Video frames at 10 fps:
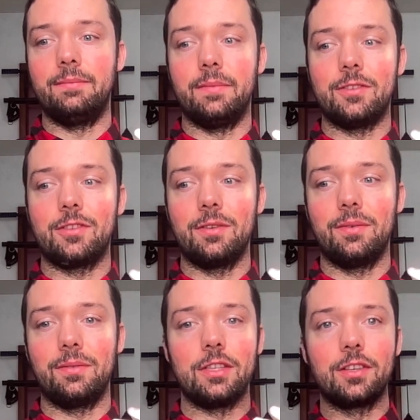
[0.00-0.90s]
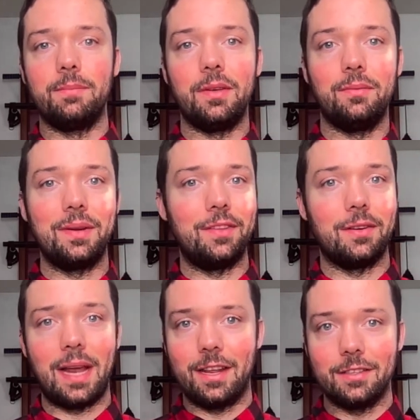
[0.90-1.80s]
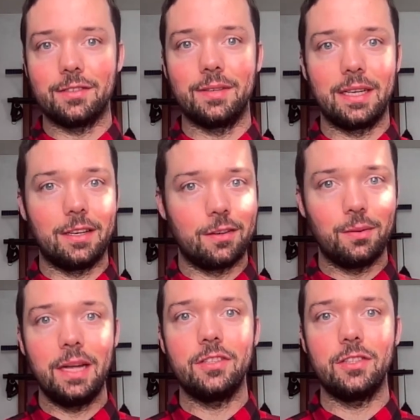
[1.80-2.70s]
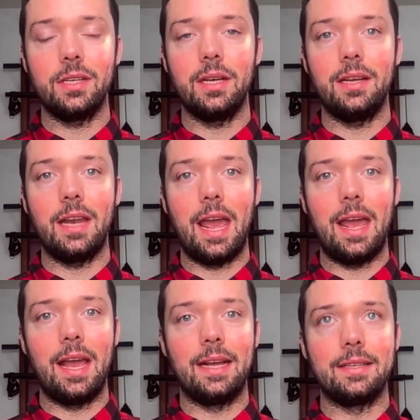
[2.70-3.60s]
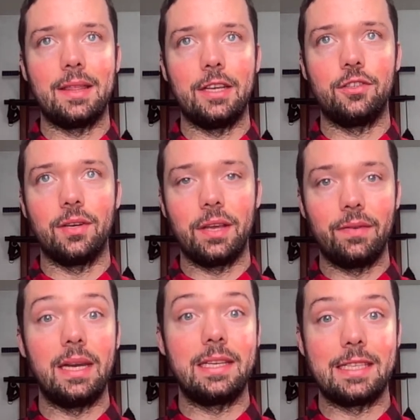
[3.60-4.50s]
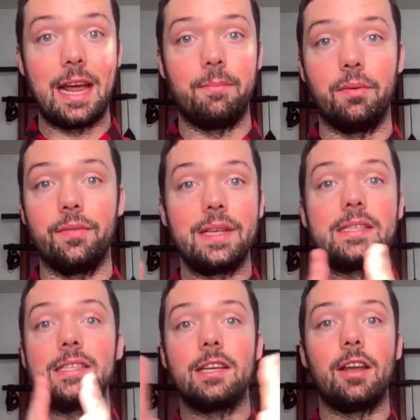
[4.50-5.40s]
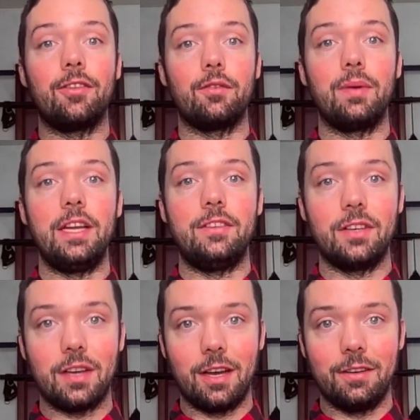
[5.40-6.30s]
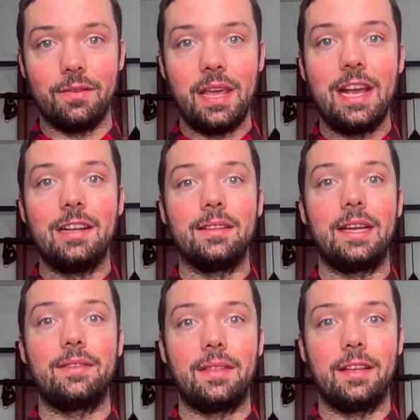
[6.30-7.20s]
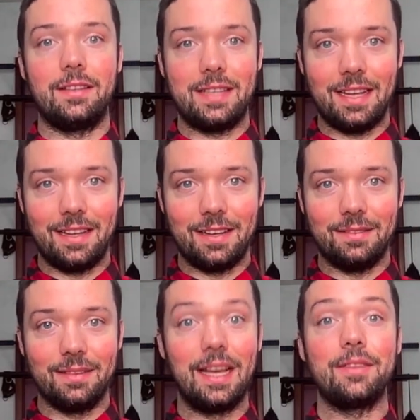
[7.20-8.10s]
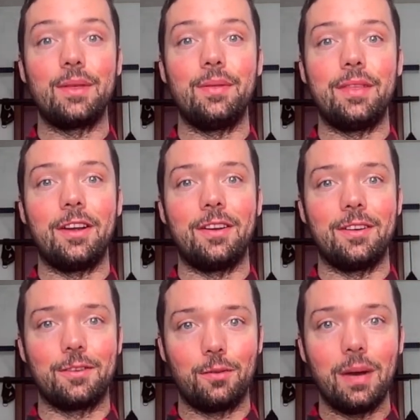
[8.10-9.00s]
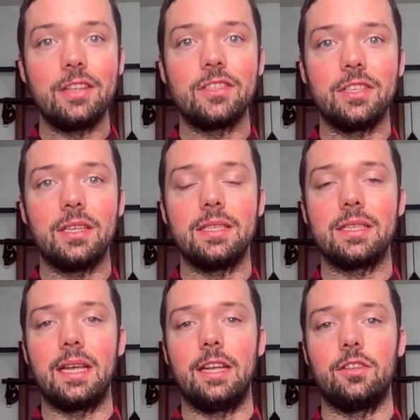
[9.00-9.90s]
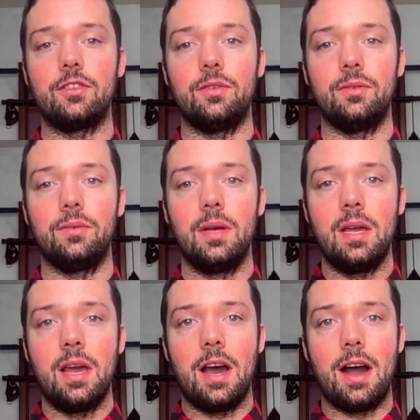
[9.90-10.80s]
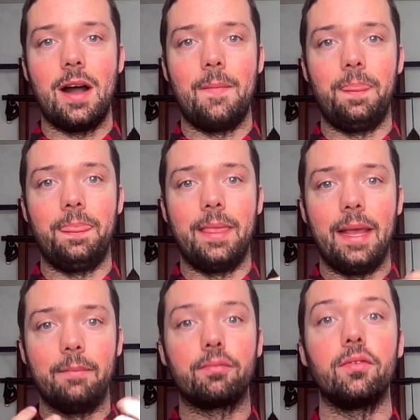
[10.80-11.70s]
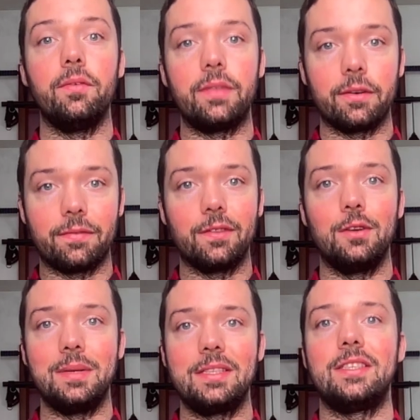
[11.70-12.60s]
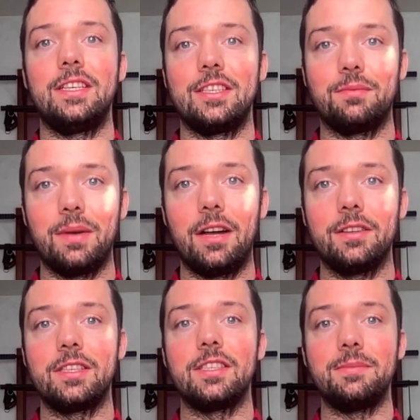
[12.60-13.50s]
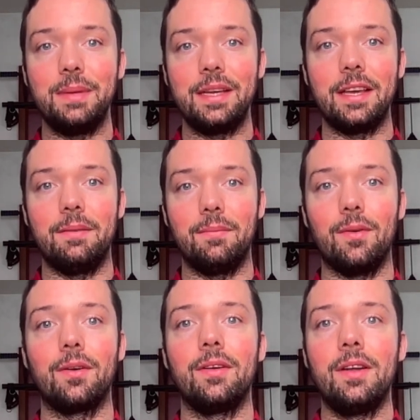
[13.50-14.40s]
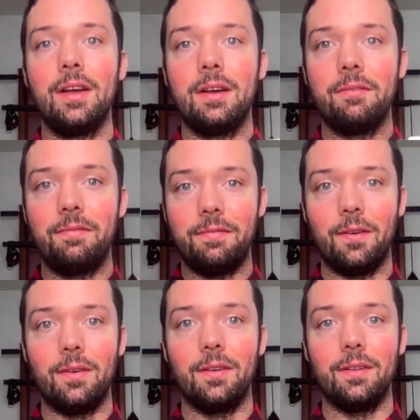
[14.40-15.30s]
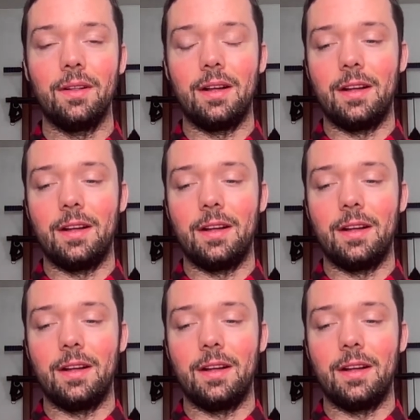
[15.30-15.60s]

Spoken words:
So this could be when they're answering a question and they should give an example. This is another way to kind of lengthen their questions and to improve their fluency as well, to speak in more full,